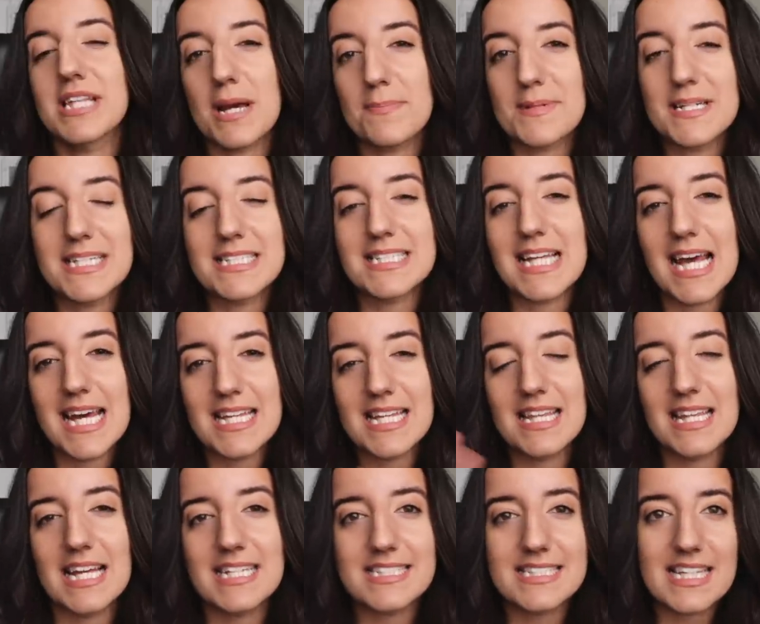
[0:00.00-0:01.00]
that being said,
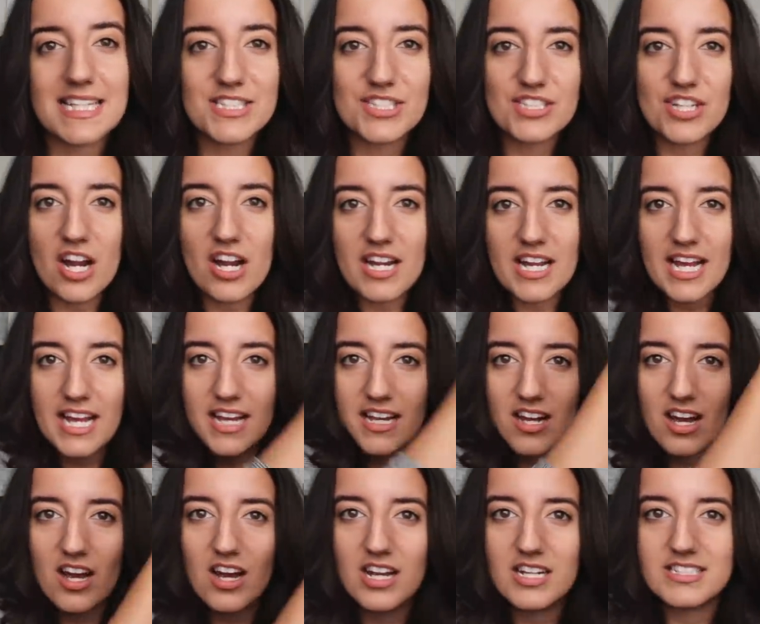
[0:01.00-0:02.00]
let's get
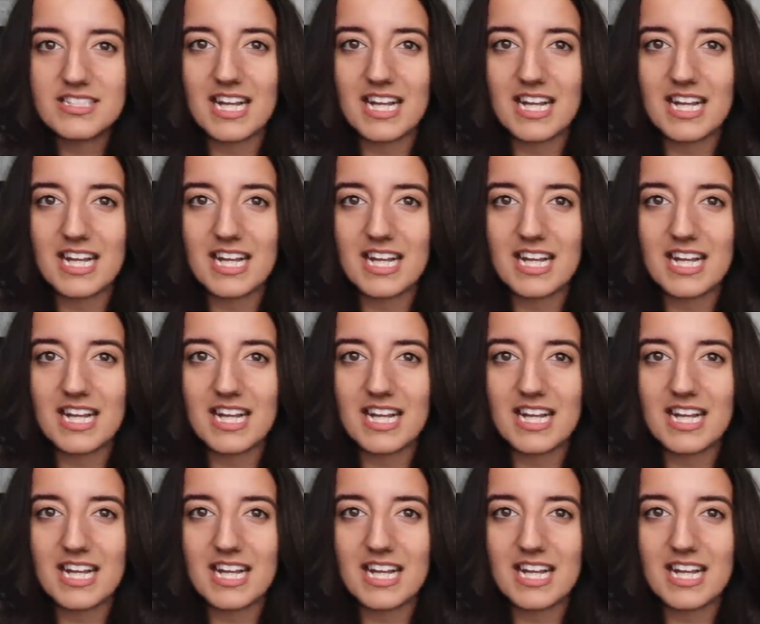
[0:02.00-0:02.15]
started on